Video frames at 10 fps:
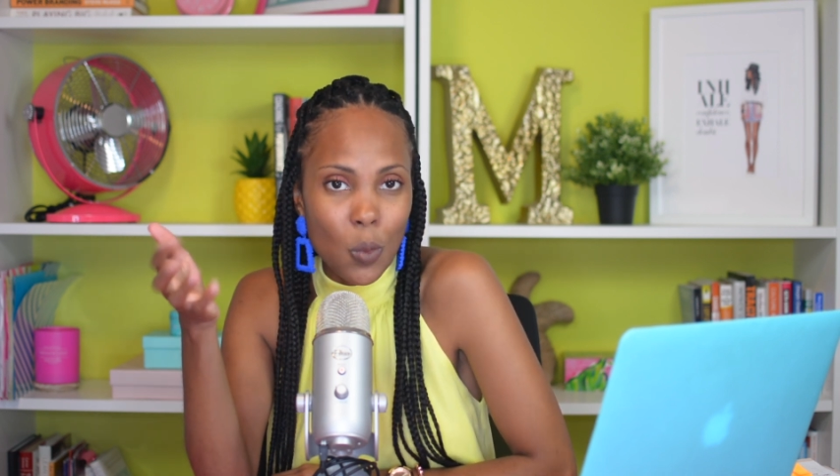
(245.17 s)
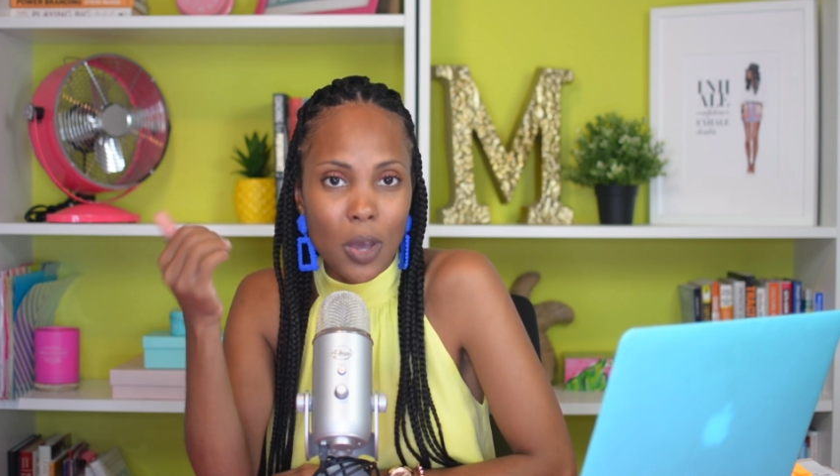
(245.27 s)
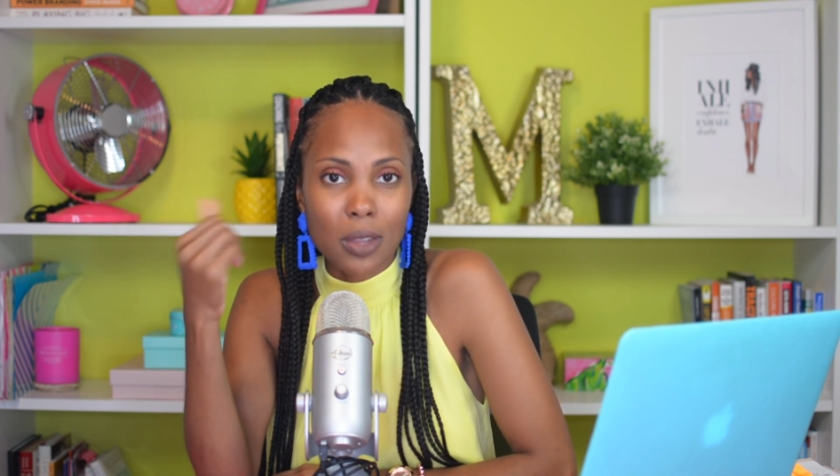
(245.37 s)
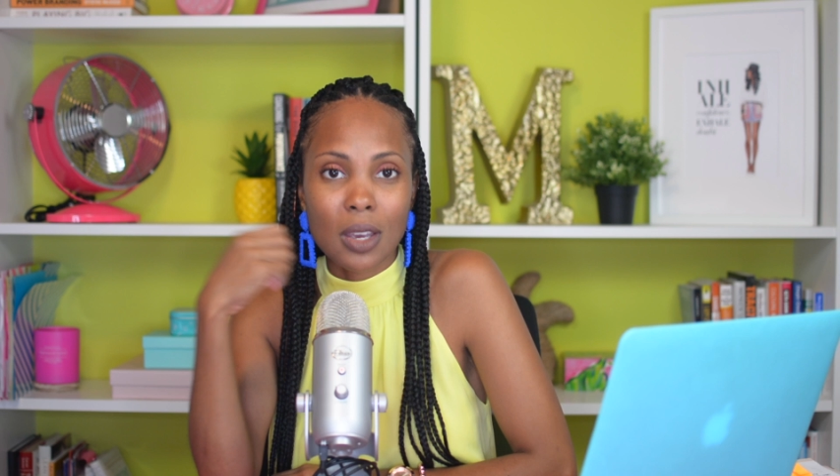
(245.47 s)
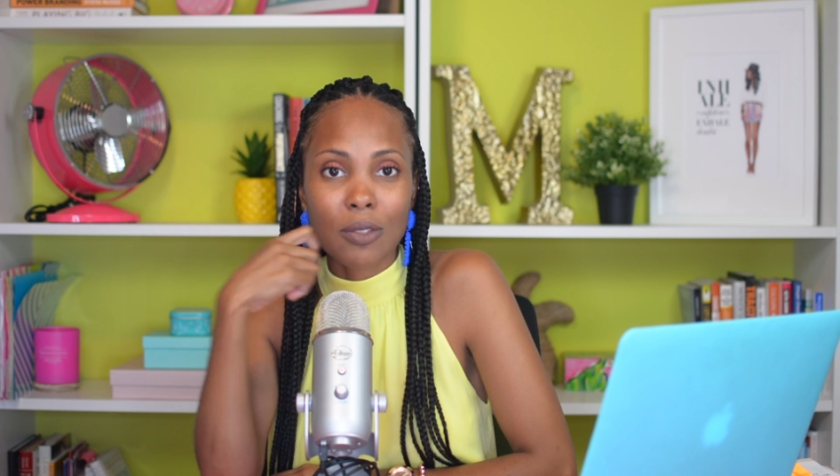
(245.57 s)

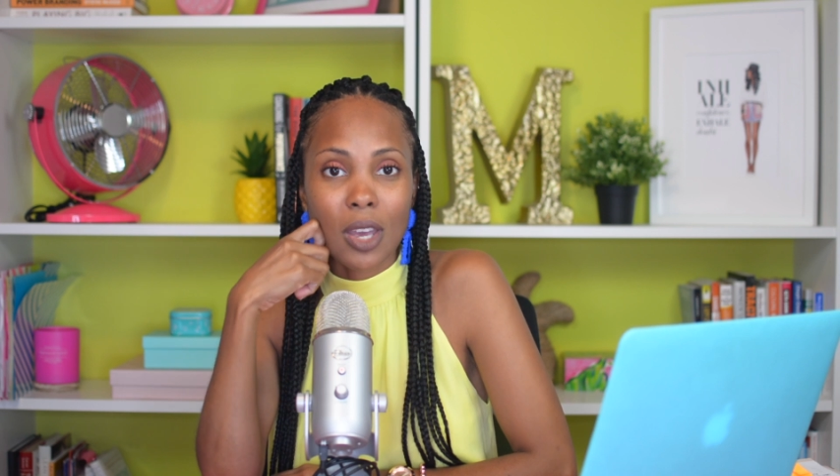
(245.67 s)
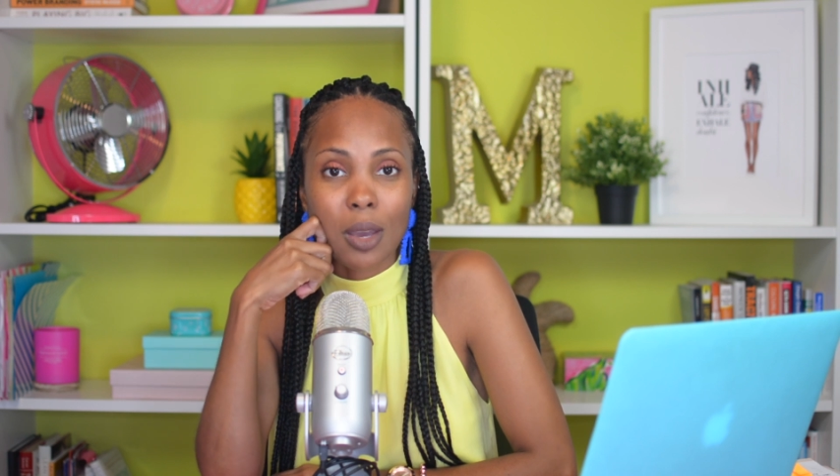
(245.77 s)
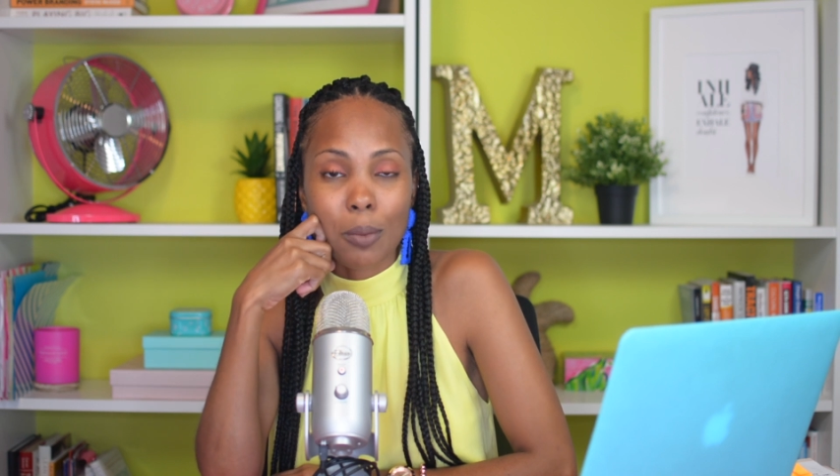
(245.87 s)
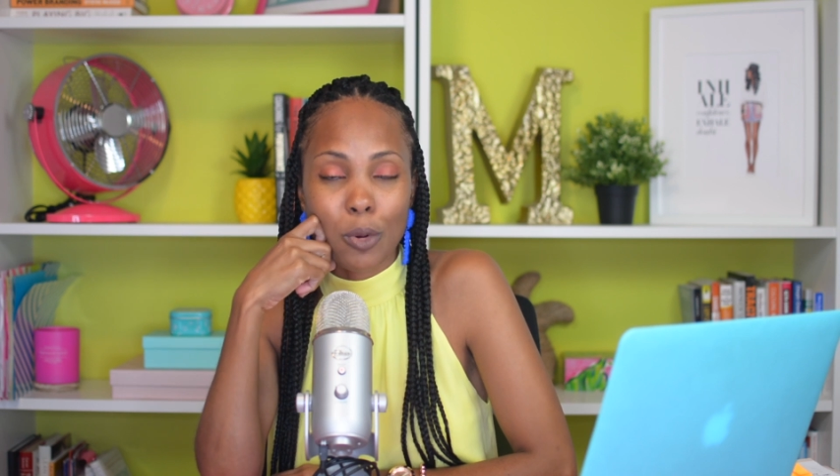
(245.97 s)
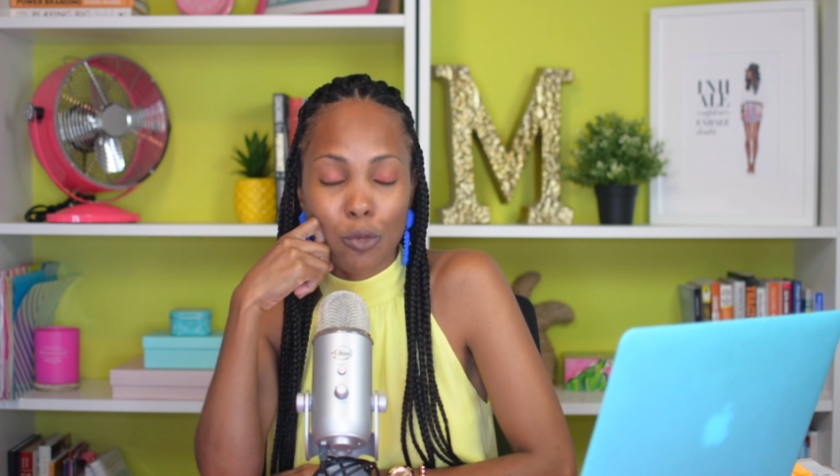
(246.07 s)
with
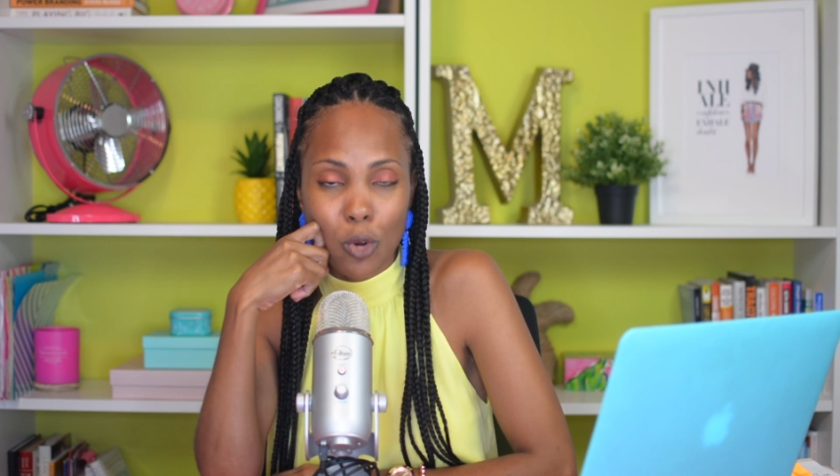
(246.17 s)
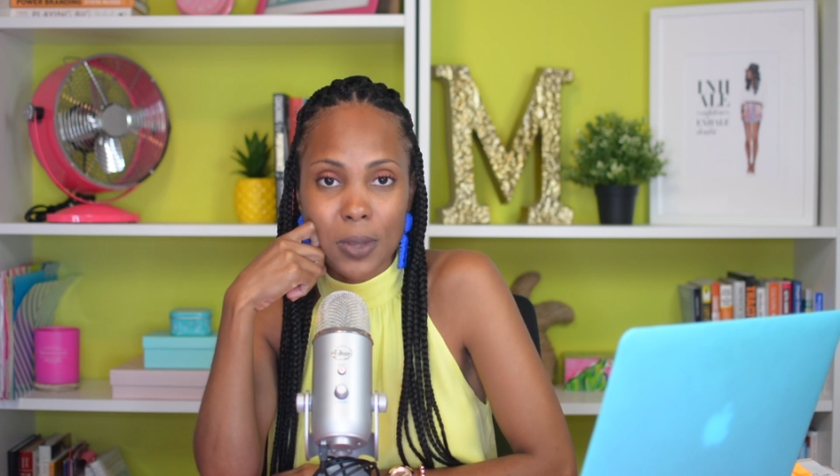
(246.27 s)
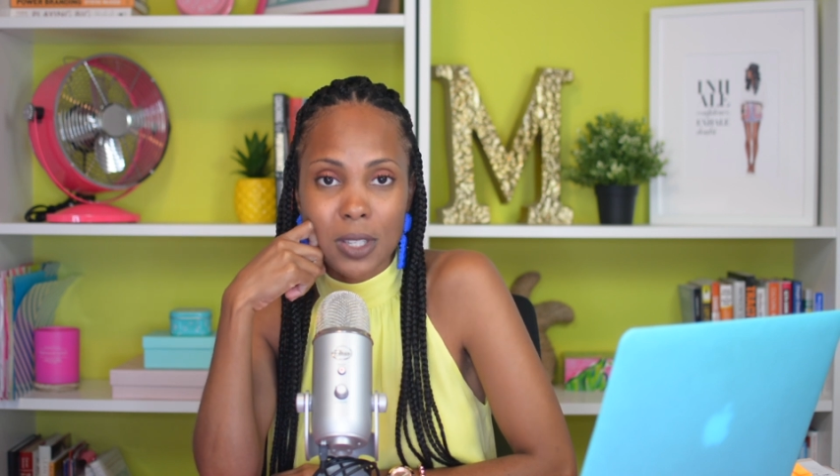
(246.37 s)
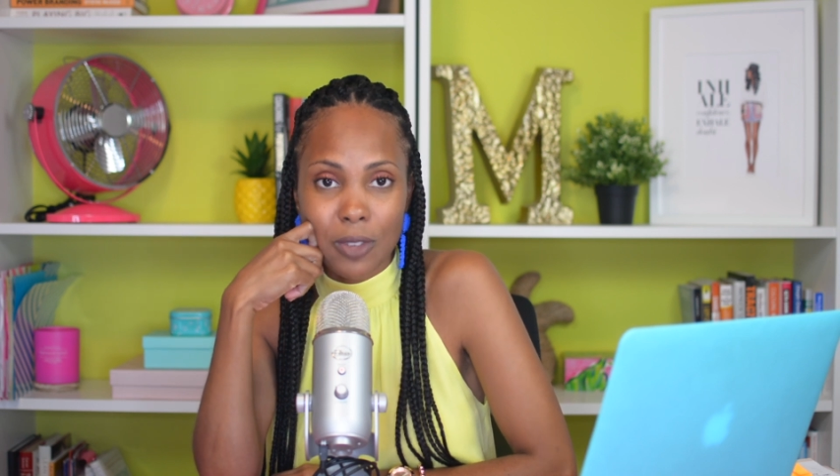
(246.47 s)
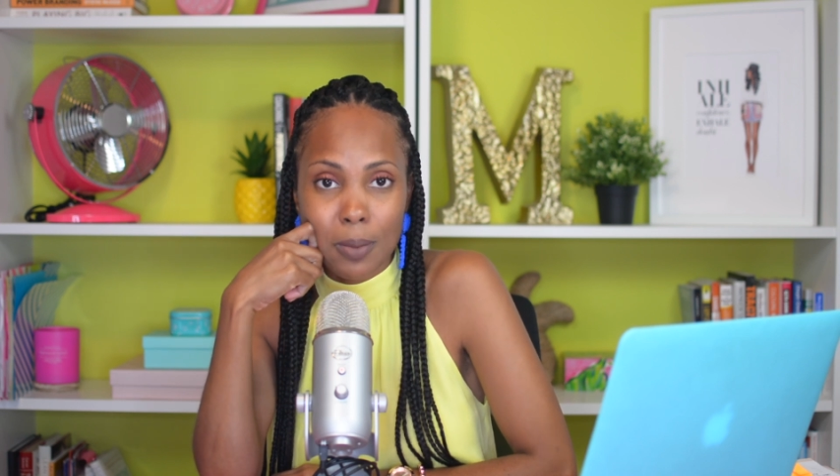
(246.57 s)
giving performance